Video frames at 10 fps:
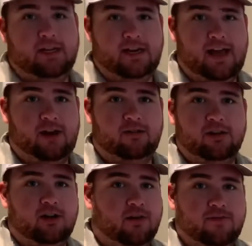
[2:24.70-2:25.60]
down,
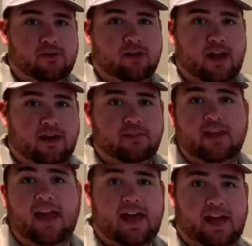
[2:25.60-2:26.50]
if you don't have the
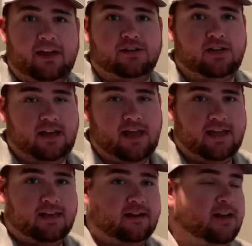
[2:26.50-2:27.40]
cash in
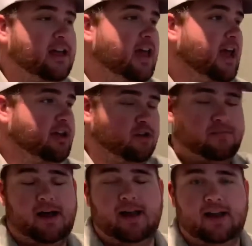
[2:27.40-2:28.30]
hand and you're
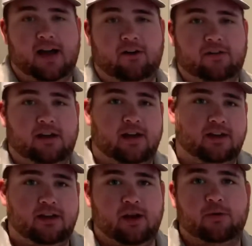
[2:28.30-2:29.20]
buying out,
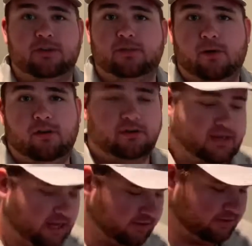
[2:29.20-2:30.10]
in a smaller
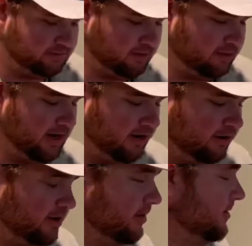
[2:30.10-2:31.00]
town, smaller area,